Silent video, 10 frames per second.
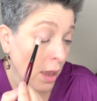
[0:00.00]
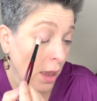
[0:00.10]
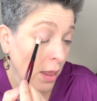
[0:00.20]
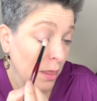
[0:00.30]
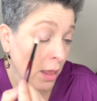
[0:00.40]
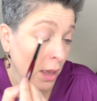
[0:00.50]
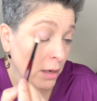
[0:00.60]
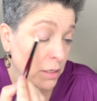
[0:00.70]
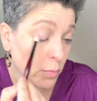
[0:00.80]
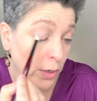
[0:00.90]
and
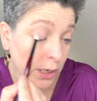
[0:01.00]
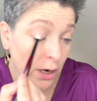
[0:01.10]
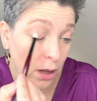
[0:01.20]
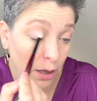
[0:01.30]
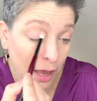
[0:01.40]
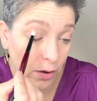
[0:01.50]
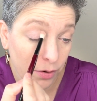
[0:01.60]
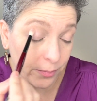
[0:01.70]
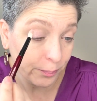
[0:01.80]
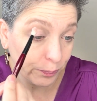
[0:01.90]
then spread it all
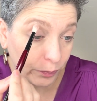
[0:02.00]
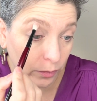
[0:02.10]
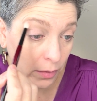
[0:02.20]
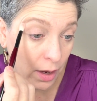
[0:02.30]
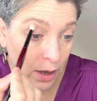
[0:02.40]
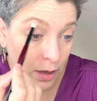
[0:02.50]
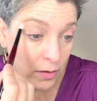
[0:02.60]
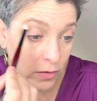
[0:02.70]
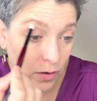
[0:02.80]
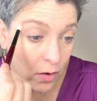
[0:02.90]
out.
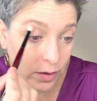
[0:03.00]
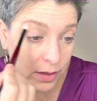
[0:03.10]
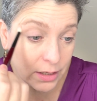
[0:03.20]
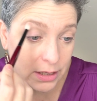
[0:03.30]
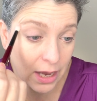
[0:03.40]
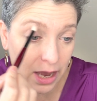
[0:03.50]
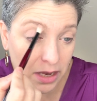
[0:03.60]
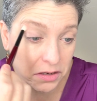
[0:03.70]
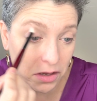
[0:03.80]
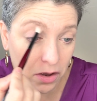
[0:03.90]
So in this
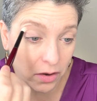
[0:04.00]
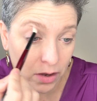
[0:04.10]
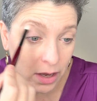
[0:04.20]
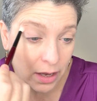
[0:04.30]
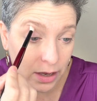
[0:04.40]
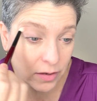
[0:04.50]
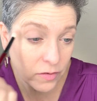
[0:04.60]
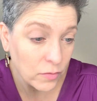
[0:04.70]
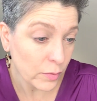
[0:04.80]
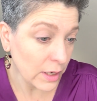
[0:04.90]
case, look,
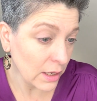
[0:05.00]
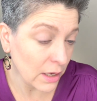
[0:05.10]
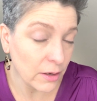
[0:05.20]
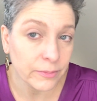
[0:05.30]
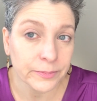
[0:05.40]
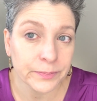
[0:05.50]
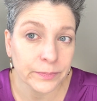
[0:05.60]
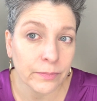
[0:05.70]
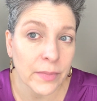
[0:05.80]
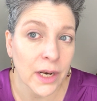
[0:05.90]
it's really
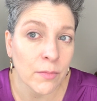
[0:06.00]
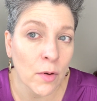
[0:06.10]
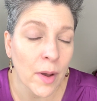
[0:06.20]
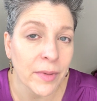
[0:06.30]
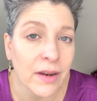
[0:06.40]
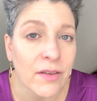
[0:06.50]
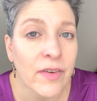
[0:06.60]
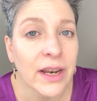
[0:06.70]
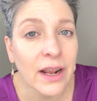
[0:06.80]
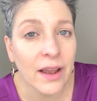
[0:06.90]
minimum. I mean, if
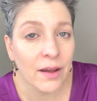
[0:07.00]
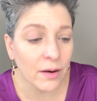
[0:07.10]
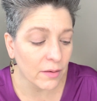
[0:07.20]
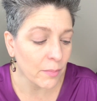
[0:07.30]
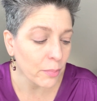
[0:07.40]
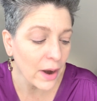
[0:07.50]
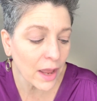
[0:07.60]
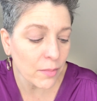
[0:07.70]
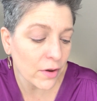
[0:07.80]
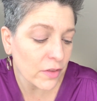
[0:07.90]
I didn't have a
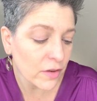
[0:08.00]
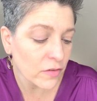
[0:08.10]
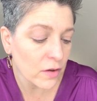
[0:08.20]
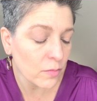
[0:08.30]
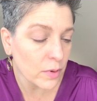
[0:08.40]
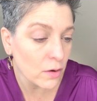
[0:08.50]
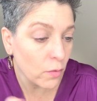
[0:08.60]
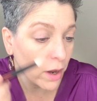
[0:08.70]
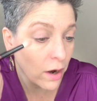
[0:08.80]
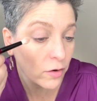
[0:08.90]
primer, this could be
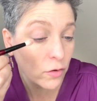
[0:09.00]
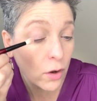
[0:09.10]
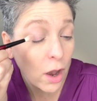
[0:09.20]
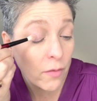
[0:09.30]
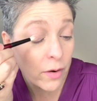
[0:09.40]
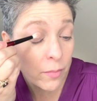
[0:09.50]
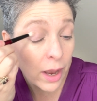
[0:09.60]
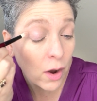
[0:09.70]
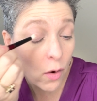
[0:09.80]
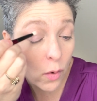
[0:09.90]
where to cover
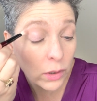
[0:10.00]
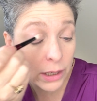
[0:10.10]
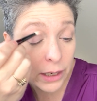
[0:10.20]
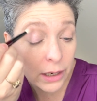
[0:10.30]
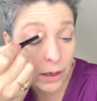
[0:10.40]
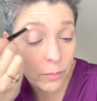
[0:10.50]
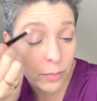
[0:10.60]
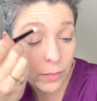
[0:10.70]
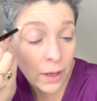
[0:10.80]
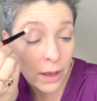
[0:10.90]
my whole lid
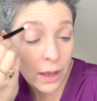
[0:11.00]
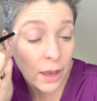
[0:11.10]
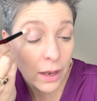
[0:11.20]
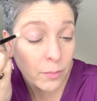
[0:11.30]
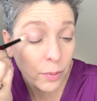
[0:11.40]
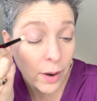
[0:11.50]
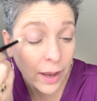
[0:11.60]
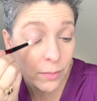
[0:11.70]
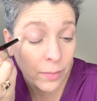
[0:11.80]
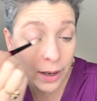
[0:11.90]
and
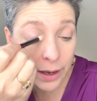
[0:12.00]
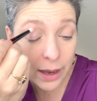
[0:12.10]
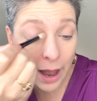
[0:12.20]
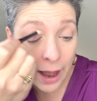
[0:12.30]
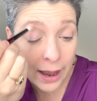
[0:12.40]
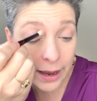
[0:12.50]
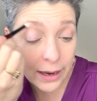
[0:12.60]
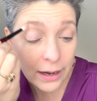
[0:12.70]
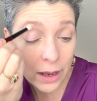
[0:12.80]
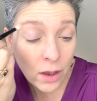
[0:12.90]
prime my
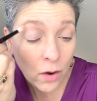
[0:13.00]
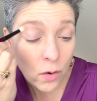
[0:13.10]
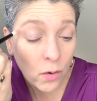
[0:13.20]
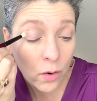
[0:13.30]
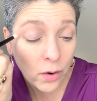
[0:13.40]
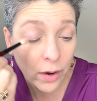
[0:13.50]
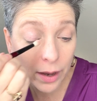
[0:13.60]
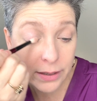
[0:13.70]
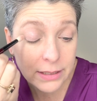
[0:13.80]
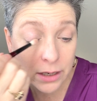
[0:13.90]
eye,
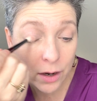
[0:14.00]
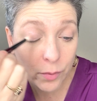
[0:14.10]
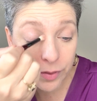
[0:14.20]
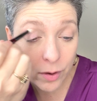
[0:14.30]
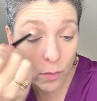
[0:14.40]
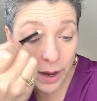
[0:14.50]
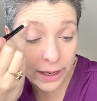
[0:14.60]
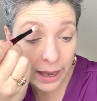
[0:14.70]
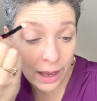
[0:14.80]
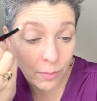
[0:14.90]
or start with a
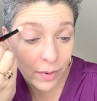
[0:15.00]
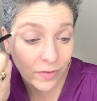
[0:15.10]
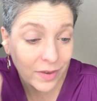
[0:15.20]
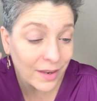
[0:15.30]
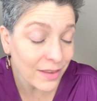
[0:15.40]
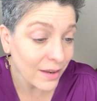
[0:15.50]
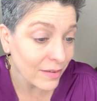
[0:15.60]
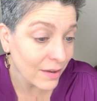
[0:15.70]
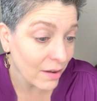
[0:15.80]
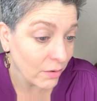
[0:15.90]
white canvas. It
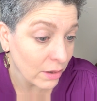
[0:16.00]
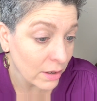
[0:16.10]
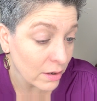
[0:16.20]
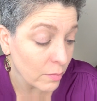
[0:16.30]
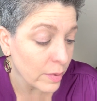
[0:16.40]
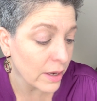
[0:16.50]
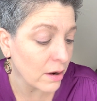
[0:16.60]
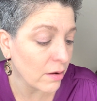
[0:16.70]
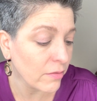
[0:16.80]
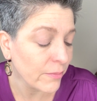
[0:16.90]
does have a little bit
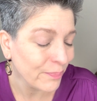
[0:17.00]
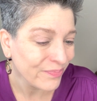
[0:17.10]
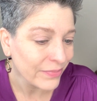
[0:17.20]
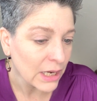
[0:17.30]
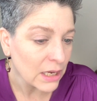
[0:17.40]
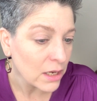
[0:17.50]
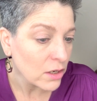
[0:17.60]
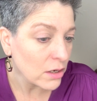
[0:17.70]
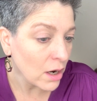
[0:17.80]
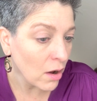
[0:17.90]
of,
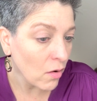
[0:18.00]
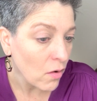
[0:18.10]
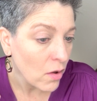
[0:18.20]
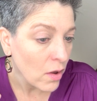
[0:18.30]
you know,